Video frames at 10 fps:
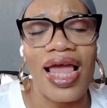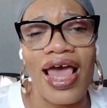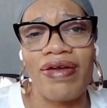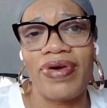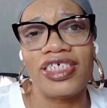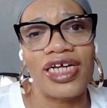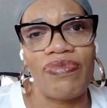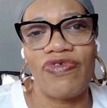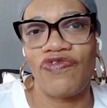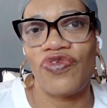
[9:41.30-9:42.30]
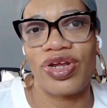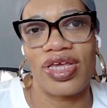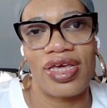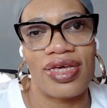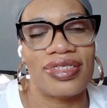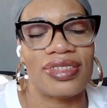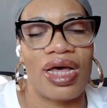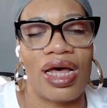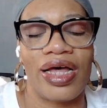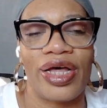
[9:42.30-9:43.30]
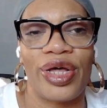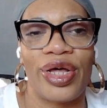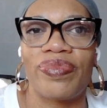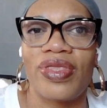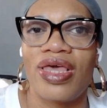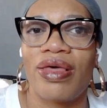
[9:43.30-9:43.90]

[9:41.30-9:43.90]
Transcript: had my shop for four years, um,